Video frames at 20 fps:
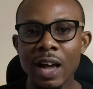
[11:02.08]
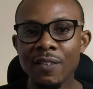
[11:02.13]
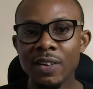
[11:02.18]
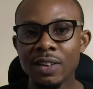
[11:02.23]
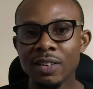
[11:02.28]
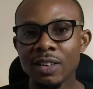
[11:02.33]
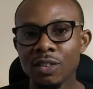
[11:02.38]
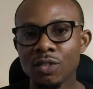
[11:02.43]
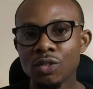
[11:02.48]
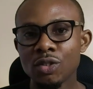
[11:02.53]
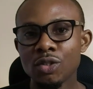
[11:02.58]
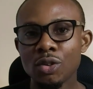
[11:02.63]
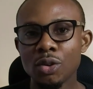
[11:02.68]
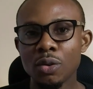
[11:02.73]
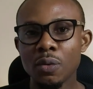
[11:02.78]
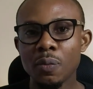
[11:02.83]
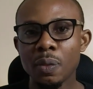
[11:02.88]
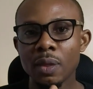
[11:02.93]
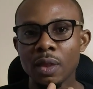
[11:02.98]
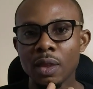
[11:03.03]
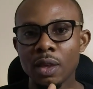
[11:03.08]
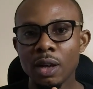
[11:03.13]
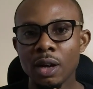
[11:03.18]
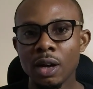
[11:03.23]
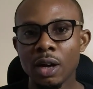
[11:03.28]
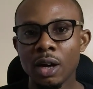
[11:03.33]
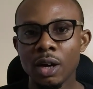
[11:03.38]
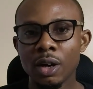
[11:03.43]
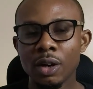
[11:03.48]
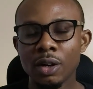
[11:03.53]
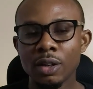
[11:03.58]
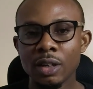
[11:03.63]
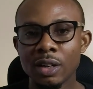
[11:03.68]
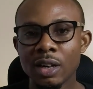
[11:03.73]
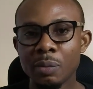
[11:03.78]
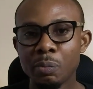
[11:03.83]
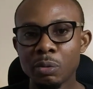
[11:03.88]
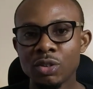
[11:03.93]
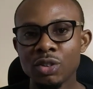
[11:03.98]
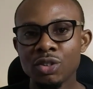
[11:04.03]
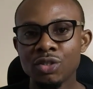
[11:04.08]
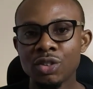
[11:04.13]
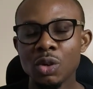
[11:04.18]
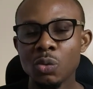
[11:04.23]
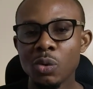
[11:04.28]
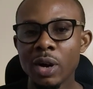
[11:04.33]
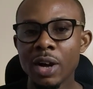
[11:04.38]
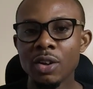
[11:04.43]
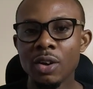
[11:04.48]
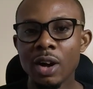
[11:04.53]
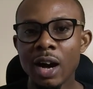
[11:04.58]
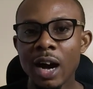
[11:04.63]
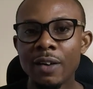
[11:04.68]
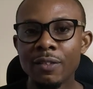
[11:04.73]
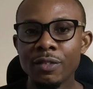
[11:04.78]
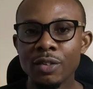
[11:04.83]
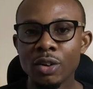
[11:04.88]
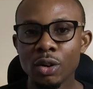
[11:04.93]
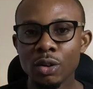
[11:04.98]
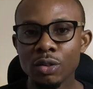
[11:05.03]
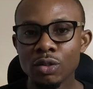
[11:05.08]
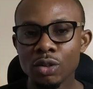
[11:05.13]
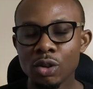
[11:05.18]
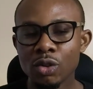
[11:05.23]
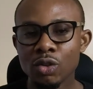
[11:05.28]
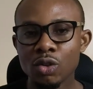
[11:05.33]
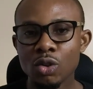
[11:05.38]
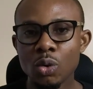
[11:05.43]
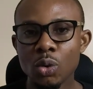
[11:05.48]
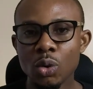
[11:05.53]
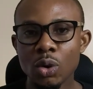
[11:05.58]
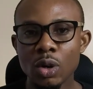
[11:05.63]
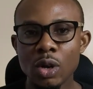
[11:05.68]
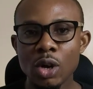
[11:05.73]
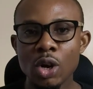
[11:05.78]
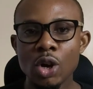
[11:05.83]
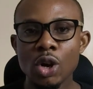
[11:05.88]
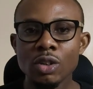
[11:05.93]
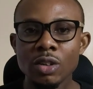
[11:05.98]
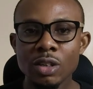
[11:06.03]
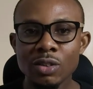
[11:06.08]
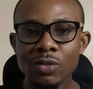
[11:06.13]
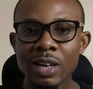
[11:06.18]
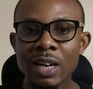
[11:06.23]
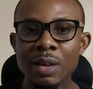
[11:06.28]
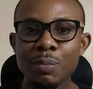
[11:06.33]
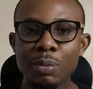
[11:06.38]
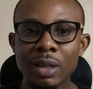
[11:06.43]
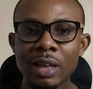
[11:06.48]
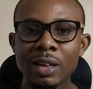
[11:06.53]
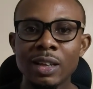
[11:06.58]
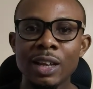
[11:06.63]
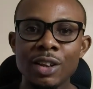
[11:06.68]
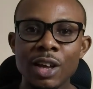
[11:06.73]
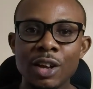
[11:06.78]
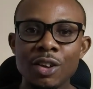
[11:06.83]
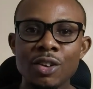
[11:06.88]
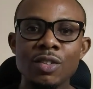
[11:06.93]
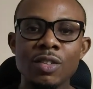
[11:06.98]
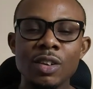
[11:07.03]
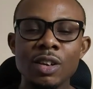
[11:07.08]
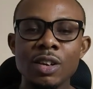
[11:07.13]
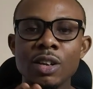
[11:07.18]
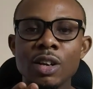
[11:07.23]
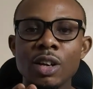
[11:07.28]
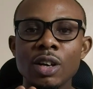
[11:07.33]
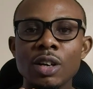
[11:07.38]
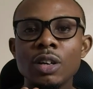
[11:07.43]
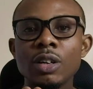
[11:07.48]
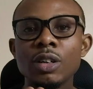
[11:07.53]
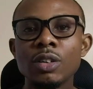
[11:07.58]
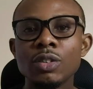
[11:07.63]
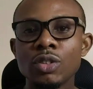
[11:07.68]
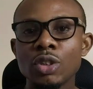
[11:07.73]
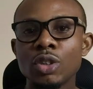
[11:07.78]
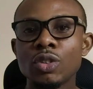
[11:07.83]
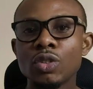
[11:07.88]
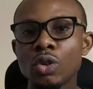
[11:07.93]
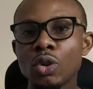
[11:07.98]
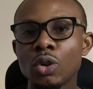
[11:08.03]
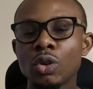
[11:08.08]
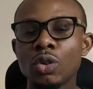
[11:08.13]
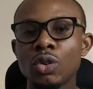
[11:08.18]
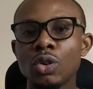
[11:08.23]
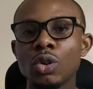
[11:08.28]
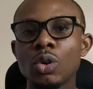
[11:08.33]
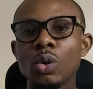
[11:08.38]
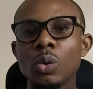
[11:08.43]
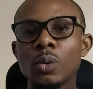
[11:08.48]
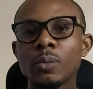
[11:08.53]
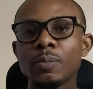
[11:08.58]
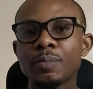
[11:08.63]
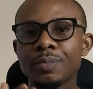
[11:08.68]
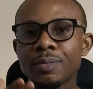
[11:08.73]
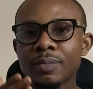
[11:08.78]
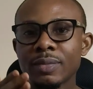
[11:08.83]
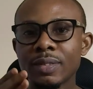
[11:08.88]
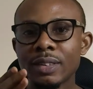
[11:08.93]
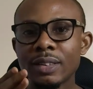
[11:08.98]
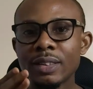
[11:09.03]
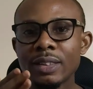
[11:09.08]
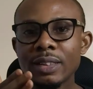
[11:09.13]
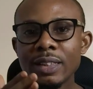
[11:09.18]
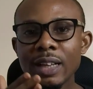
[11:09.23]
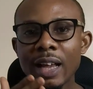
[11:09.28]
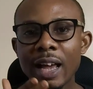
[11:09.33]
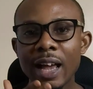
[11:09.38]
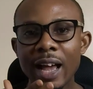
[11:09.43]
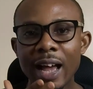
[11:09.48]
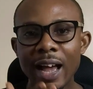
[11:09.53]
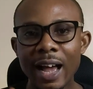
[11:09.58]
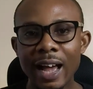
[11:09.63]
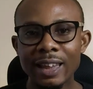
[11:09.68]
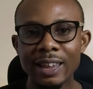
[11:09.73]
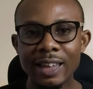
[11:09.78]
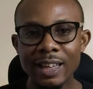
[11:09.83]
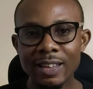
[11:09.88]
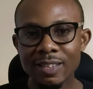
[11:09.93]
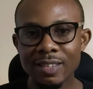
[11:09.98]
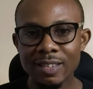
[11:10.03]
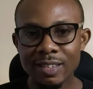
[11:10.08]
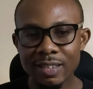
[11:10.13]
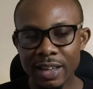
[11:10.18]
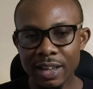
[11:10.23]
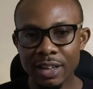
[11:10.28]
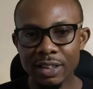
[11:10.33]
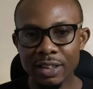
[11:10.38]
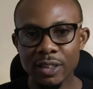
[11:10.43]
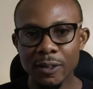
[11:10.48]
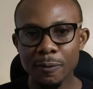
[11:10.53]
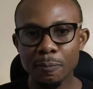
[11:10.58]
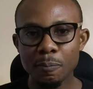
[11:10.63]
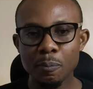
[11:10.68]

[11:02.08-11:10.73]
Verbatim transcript: have access to the repository where you have your source code. So it's very important that you are using source control at this stage.